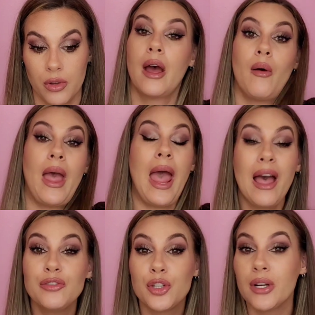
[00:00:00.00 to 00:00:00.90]
Now,
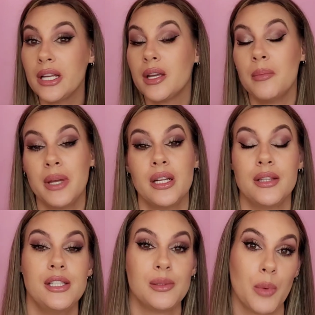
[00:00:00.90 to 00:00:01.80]
after he
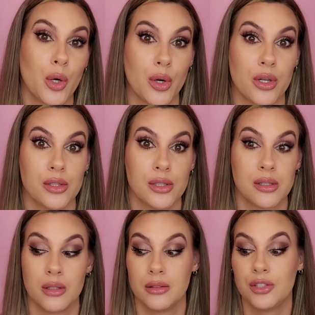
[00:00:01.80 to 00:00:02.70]
committed these
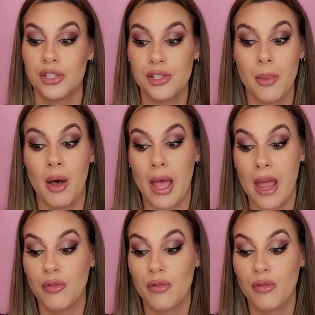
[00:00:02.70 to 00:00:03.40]
murders, just about